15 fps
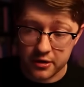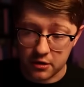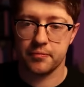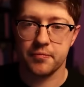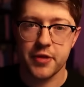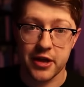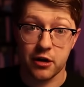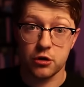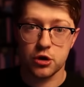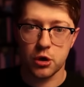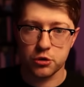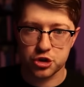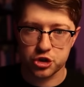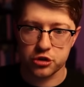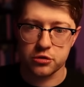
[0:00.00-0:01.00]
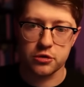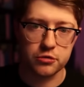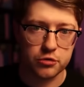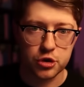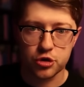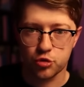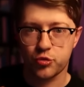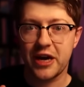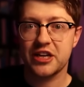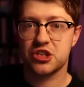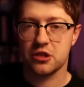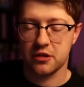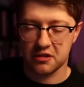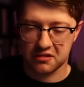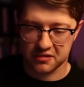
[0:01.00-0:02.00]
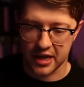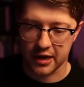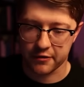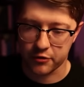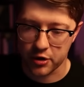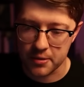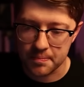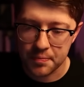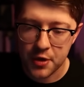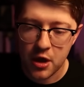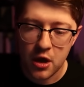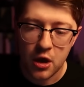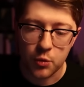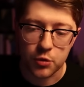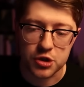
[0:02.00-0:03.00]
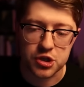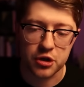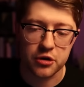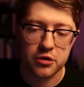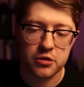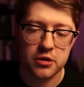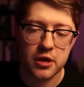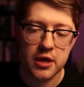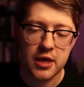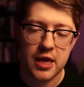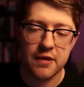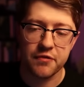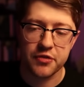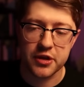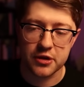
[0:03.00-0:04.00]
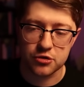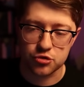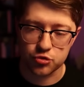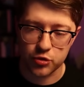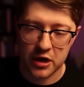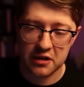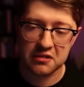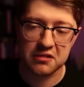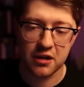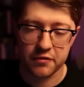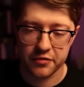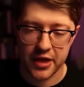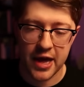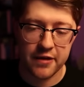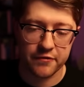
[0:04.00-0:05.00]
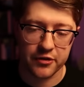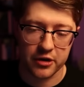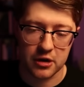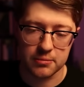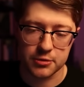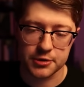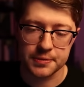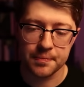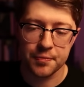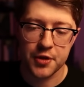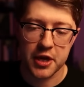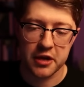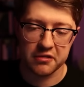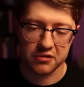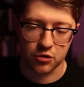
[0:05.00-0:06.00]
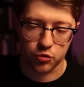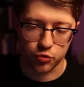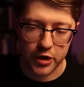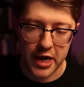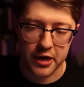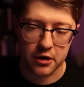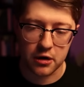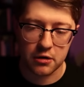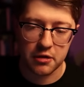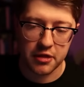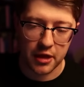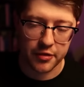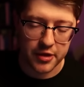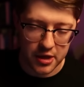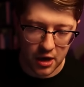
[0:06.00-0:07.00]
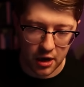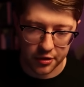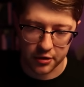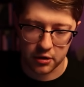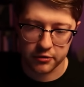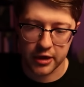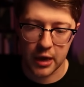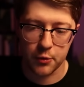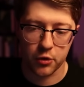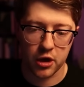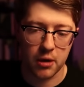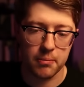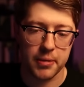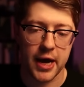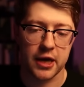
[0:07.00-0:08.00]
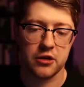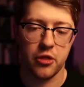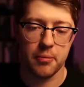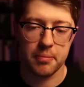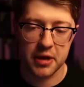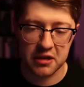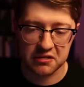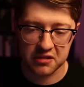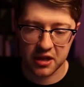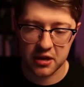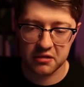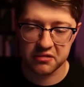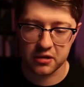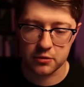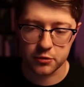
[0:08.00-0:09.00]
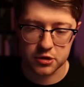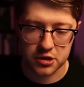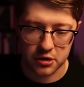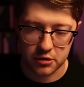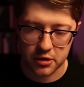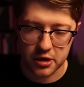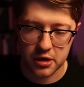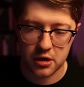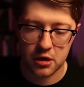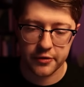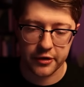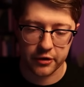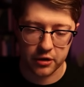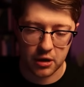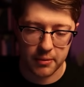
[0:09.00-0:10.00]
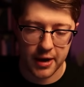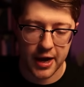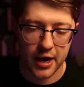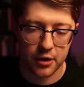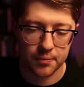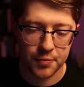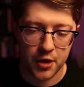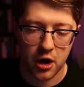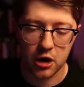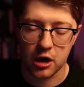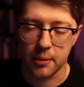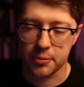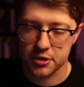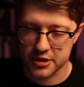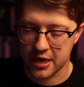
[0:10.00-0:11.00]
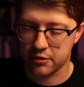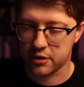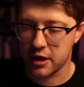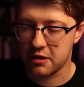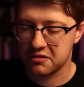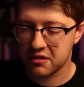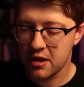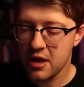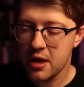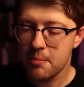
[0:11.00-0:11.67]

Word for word: it in our notional directionless stack frame, Return if the address of that variable is greater than the other. That will come back to the base case. It'll return here and that'll come out our up or down case.